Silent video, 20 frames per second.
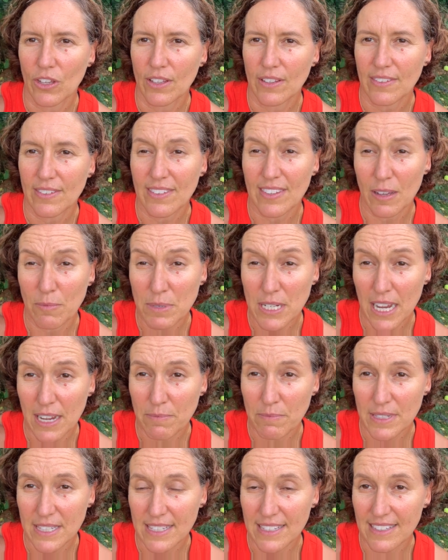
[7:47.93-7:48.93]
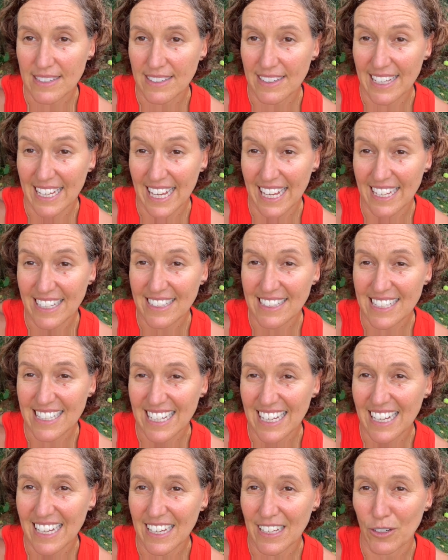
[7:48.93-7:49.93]
sometimes kids
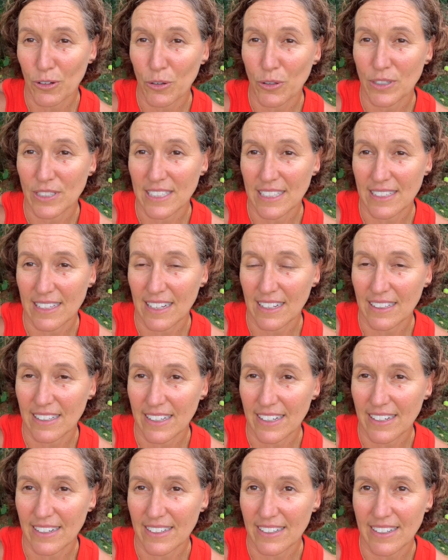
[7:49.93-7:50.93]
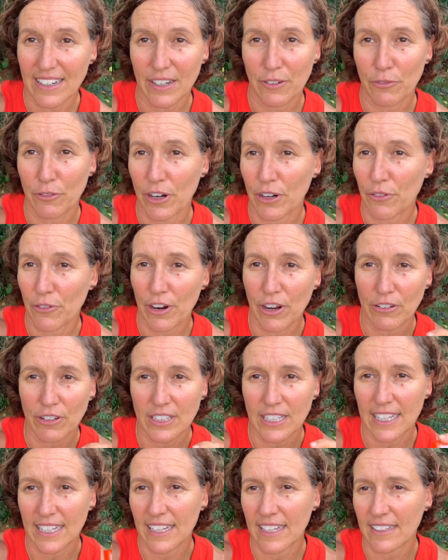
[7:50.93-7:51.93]
can get a hold of the clicker and run around
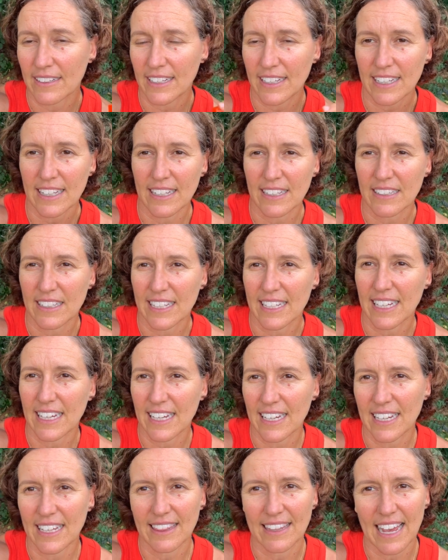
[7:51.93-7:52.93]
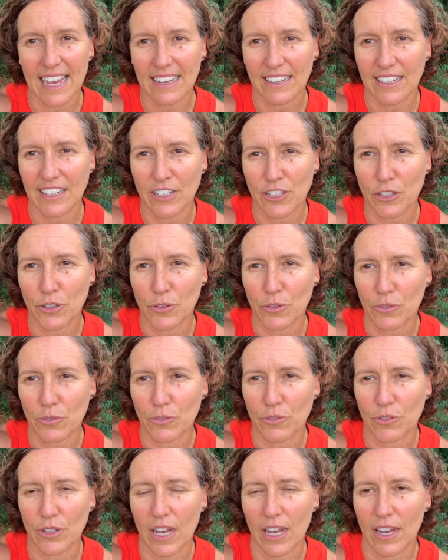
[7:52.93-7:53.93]
clicking, and that can
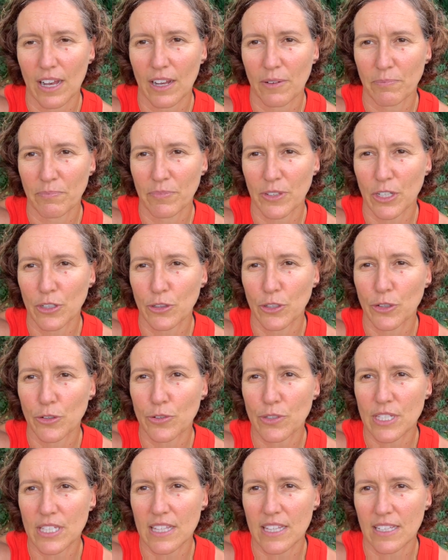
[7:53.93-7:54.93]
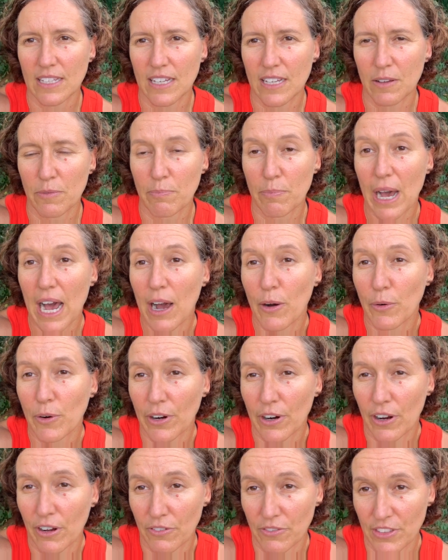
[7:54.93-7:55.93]
lose the
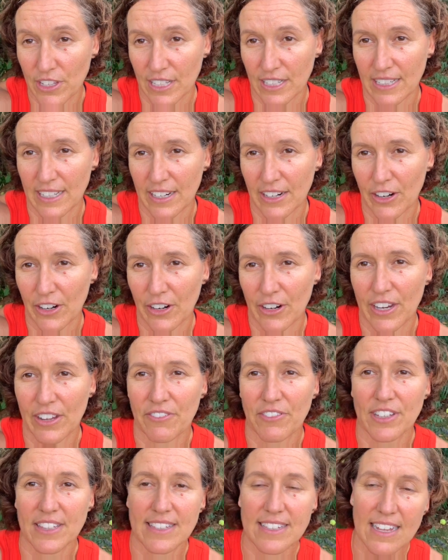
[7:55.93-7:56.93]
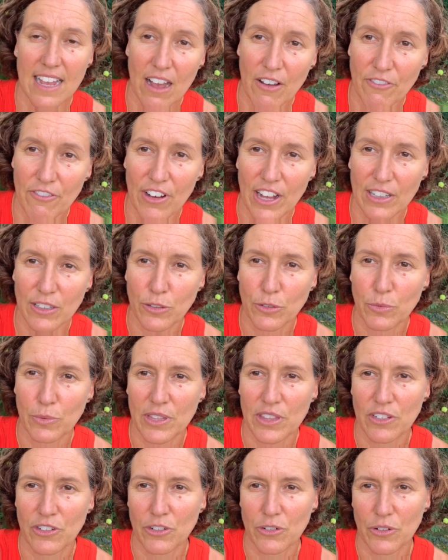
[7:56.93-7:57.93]
power of the clicker if it's not followed
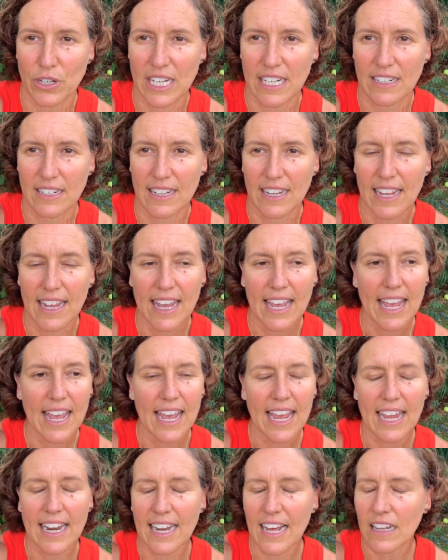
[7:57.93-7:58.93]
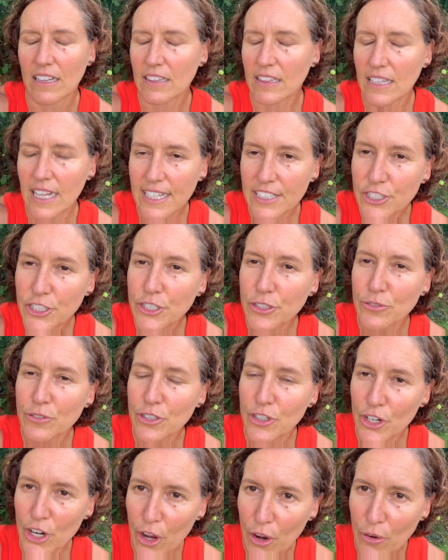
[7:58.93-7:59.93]
with a treat. And I'll let you
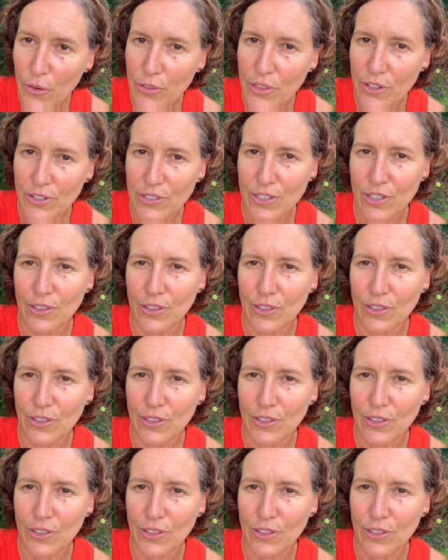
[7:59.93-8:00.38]
know there's a